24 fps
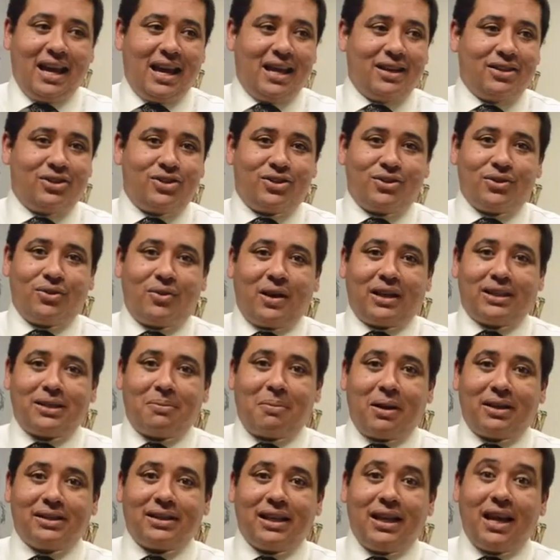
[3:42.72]
And so at
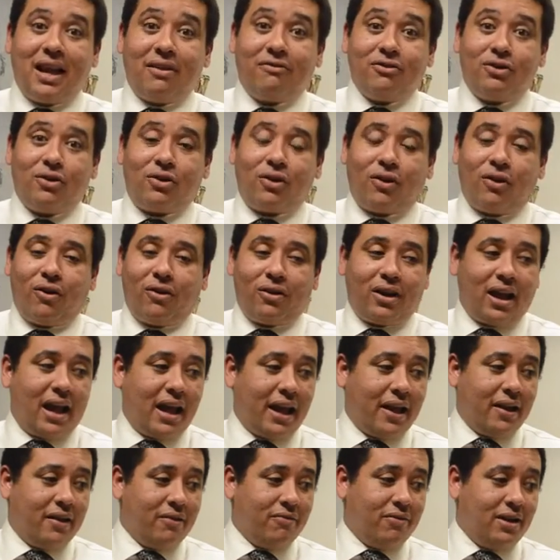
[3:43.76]
about 11 o'clock,
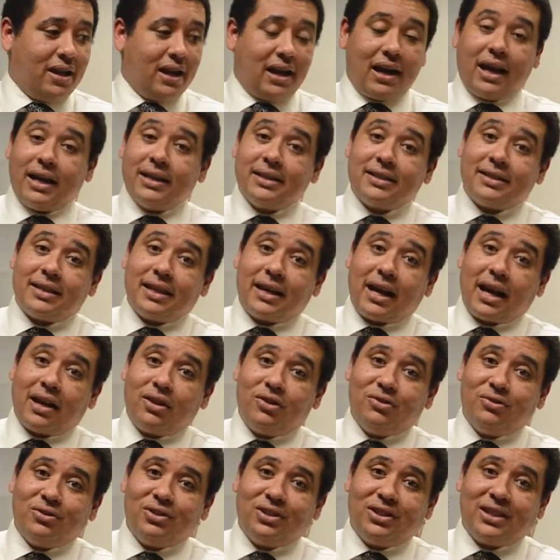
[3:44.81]
I realized that I
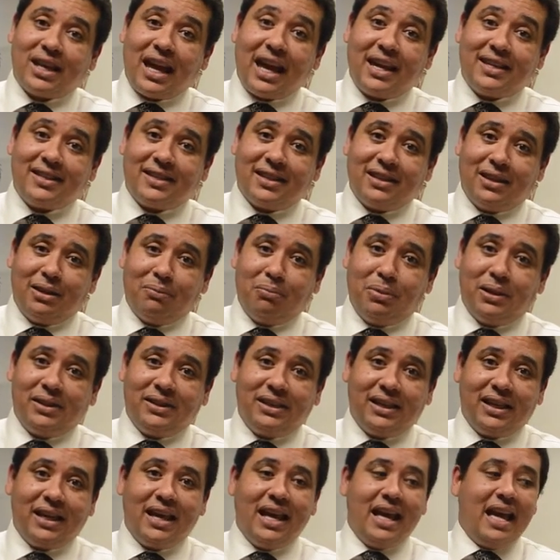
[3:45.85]
couldn't exit the
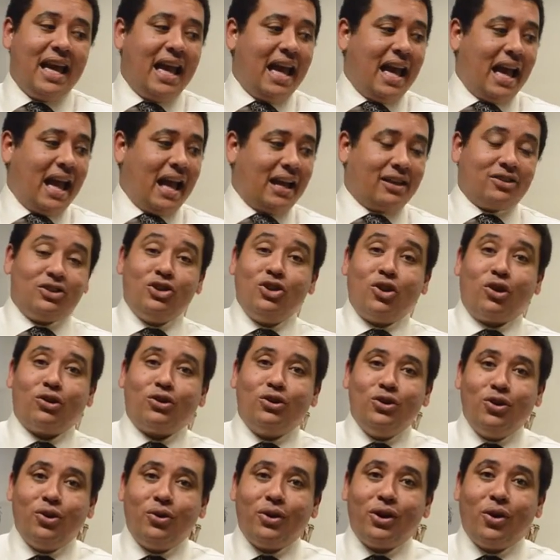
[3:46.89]
building, and
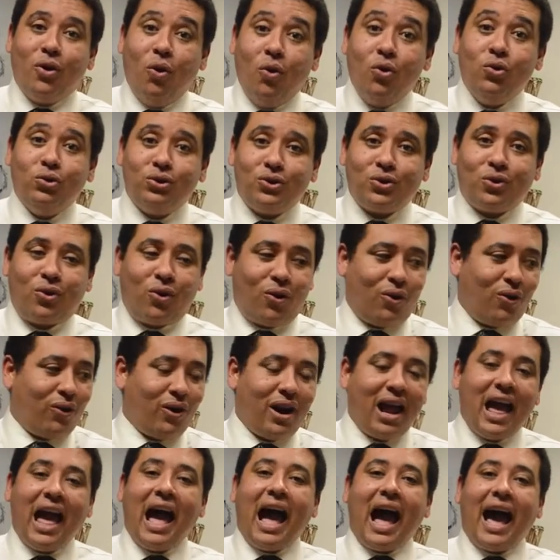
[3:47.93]
not knowing who to
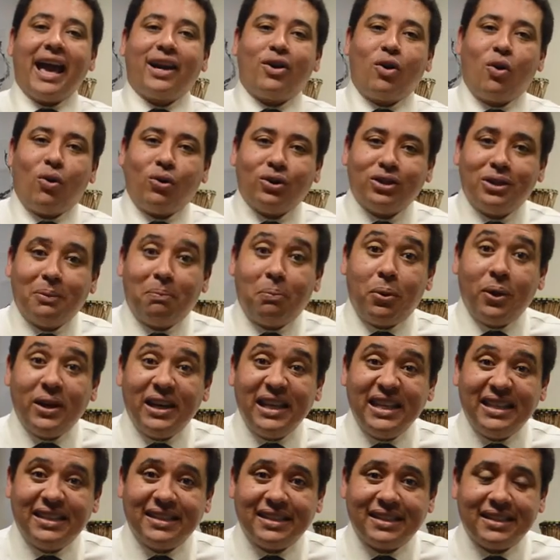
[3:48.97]
call, I called the
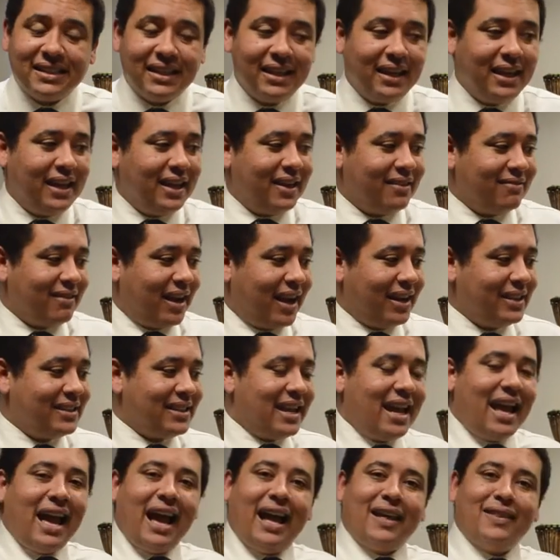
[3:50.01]
police, right?
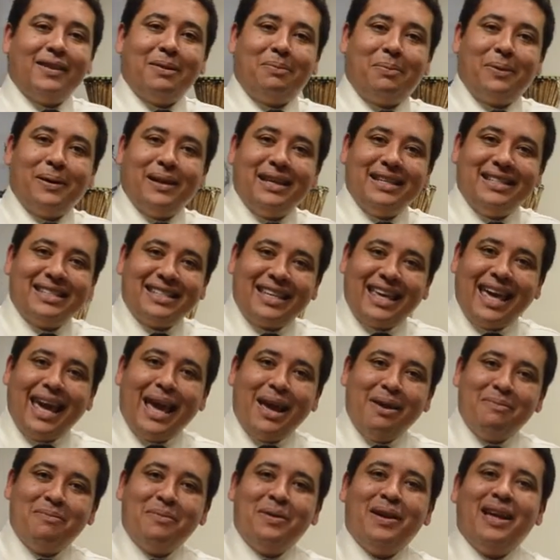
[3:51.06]
And the police
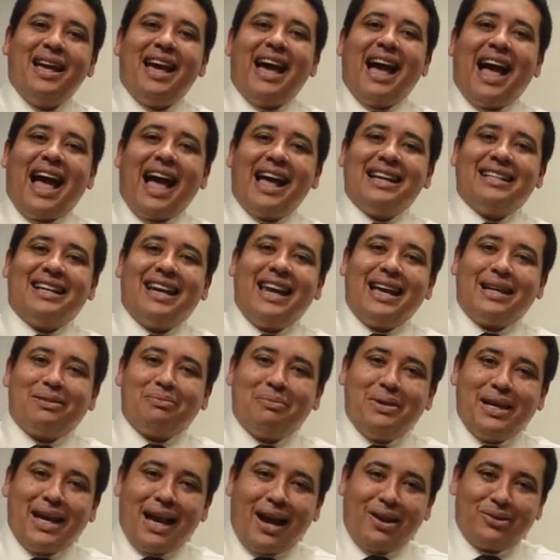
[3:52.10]
came and
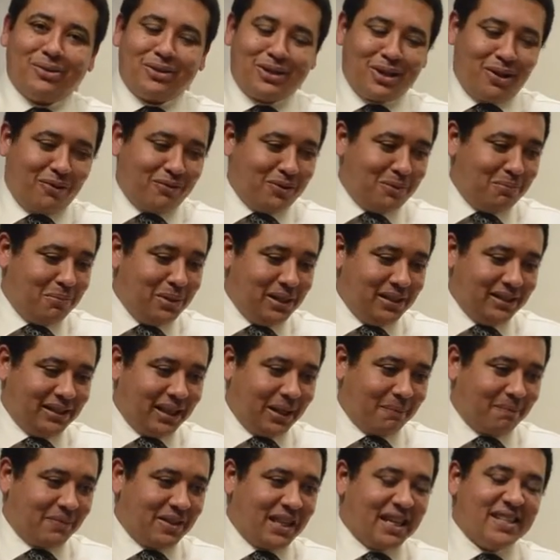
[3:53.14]
let me out of the
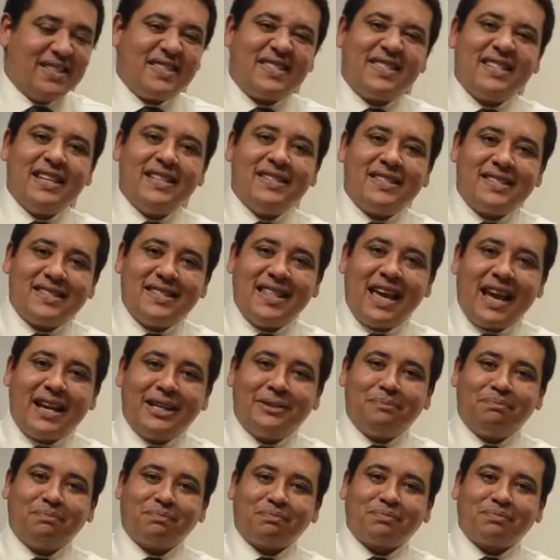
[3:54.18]
building. Since then,